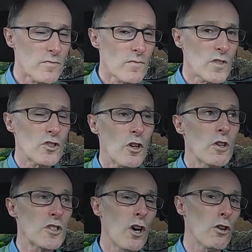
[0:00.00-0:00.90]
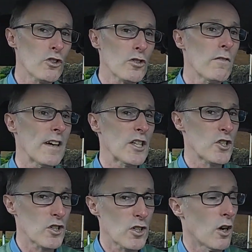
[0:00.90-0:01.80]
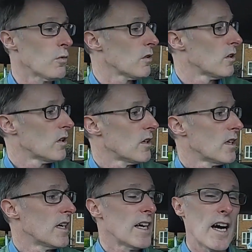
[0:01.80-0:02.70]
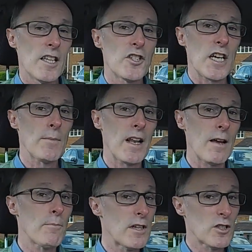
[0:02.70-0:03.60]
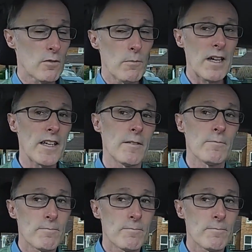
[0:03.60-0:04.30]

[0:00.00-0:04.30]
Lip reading: So it's all stuff that you should know, and then checking the left mirror to come back in.